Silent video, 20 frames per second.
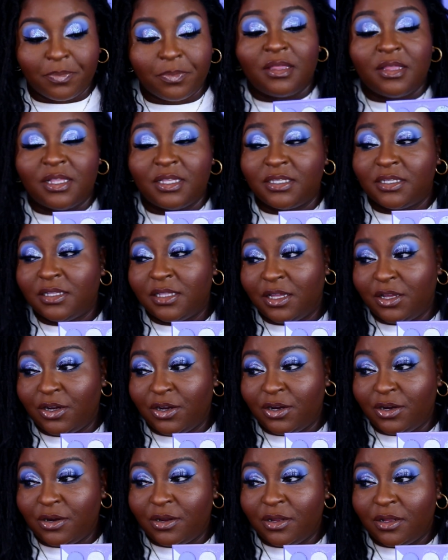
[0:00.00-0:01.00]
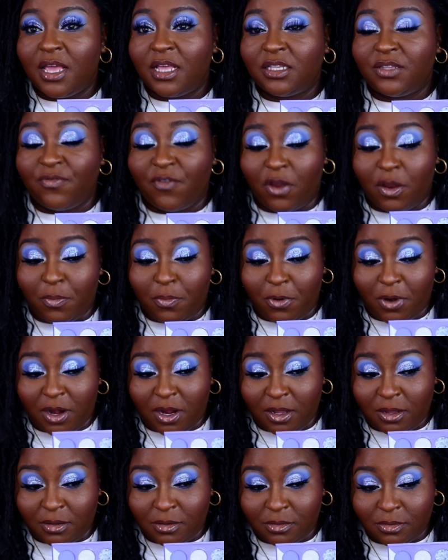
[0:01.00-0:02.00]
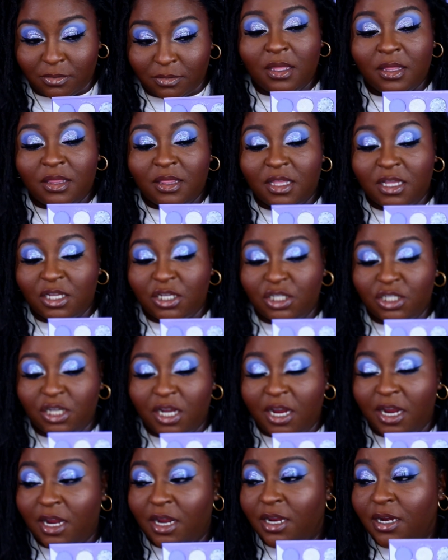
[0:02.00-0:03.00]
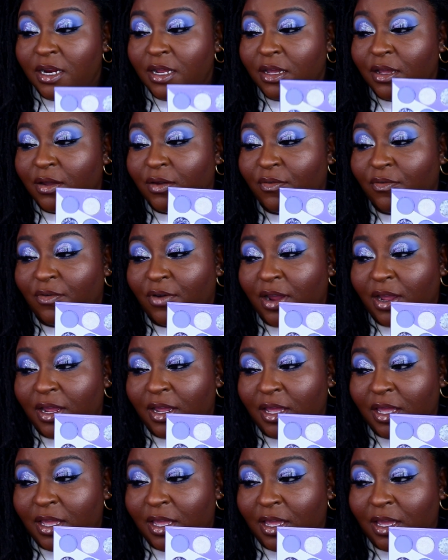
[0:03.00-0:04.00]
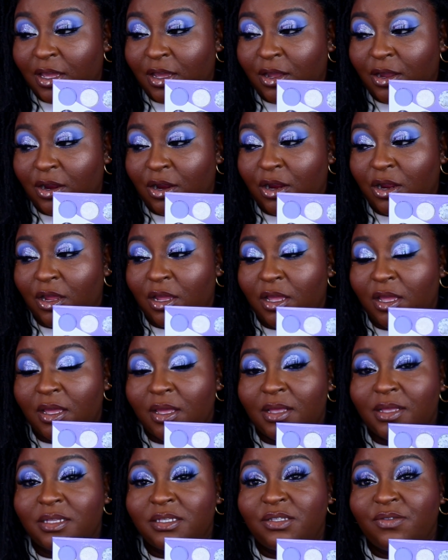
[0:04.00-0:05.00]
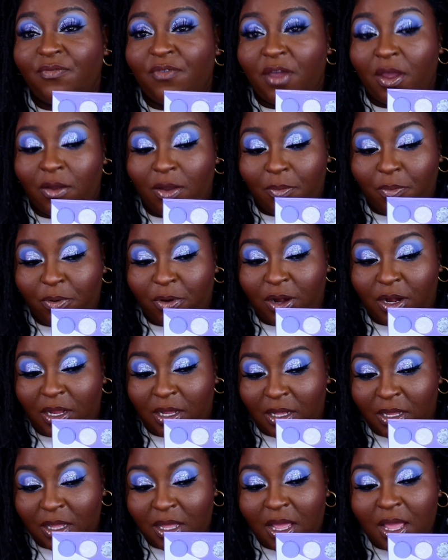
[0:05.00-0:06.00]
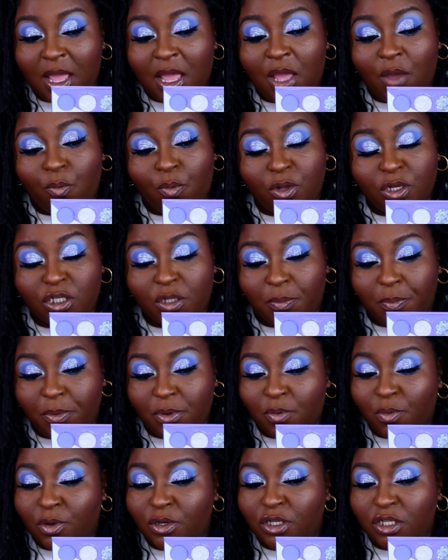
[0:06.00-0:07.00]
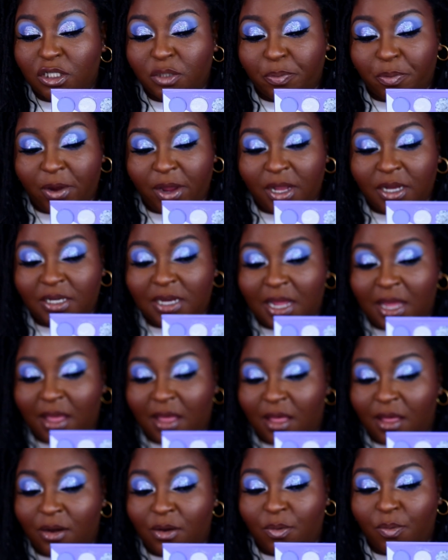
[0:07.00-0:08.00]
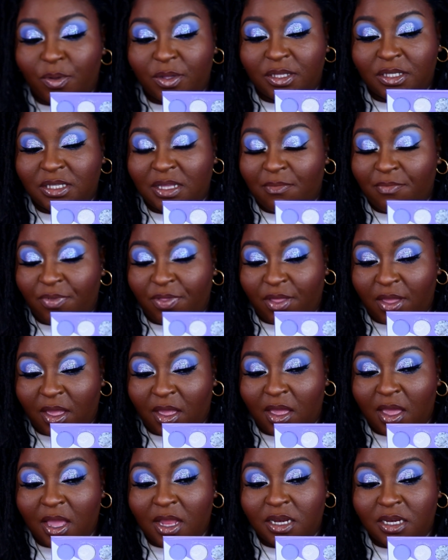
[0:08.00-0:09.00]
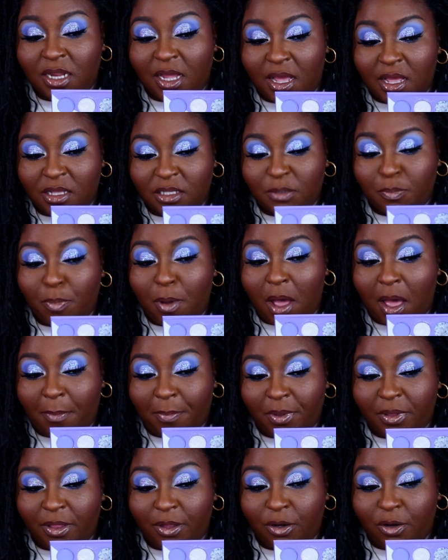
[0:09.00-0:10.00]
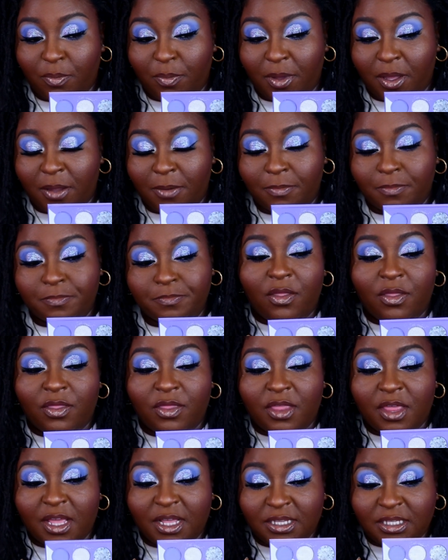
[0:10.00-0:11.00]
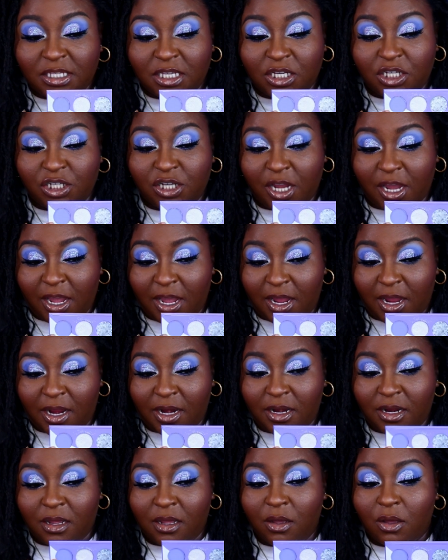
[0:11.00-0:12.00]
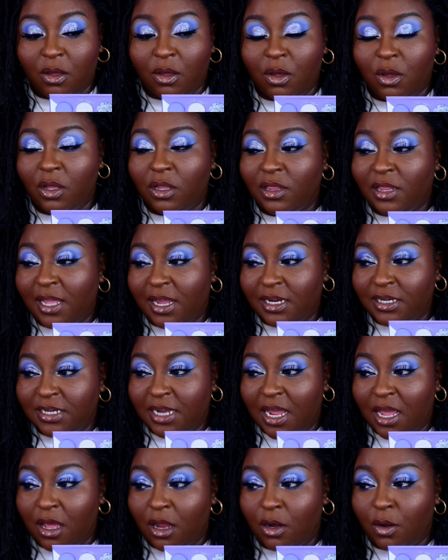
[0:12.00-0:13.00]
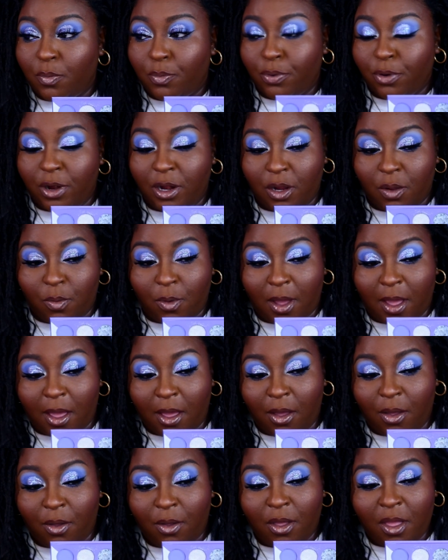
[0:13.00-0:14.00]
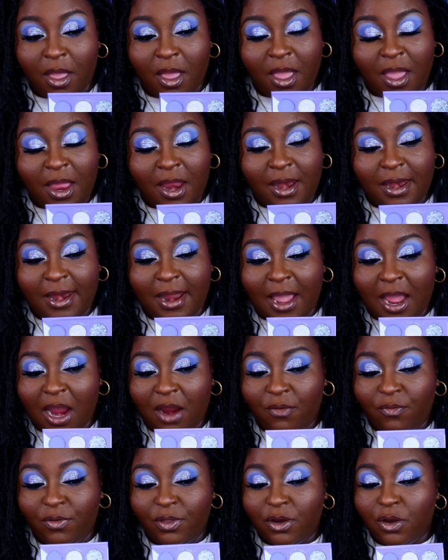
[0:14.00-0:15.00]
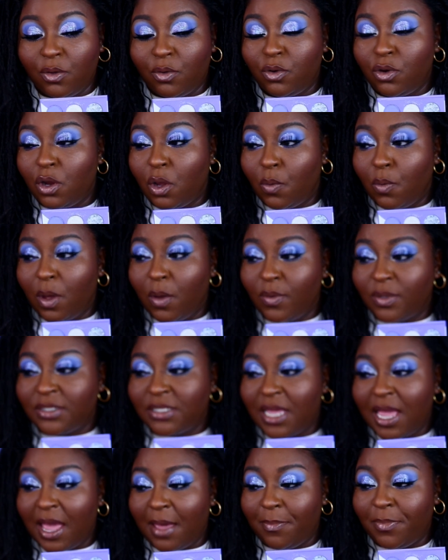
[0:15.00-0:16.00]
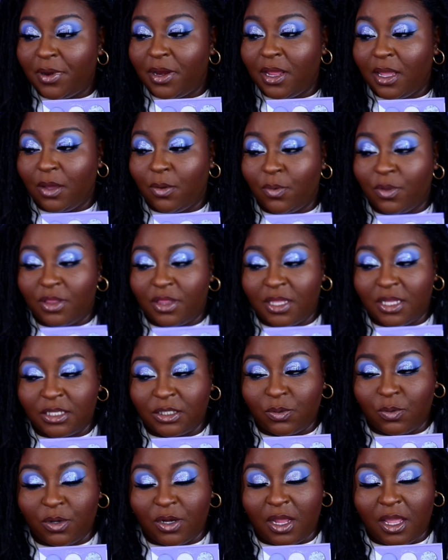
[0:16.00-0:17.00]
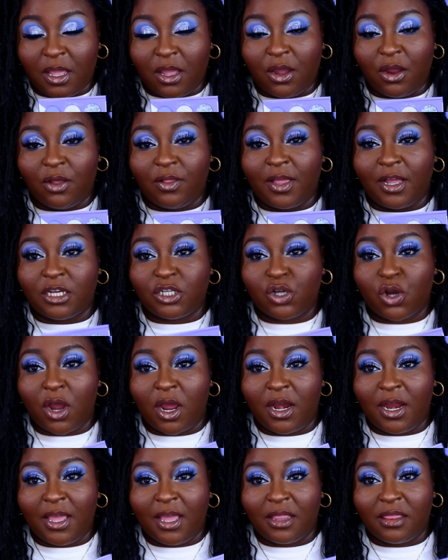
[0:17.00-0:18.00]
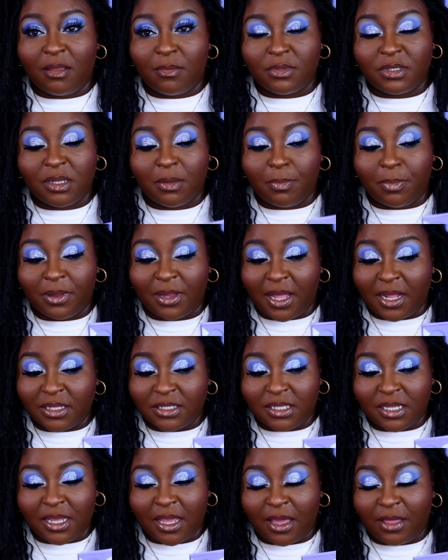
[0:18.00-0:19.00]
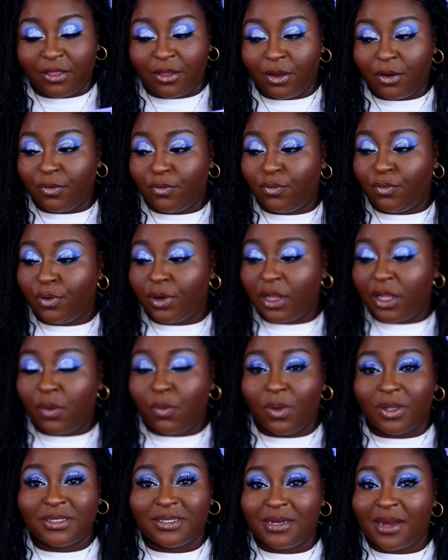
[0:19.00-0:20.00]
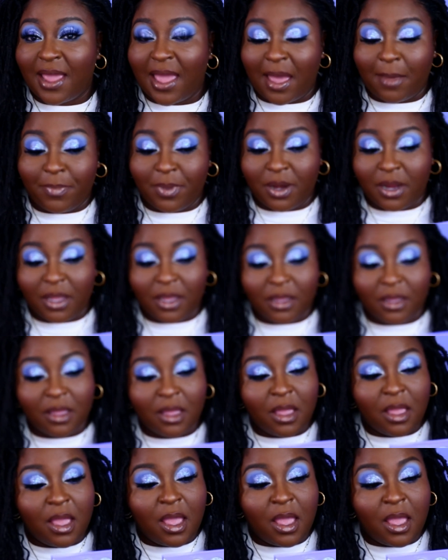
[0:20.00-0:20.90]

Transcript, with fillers: This glitter is very pretty. This shade right here is very pretty. Once you once you spray it down with something, it does pop a little bit. This shade laid down pretty well. Now, I really don't know what was happening with this one here. Like, trying to get them to blend together really wasn't happening.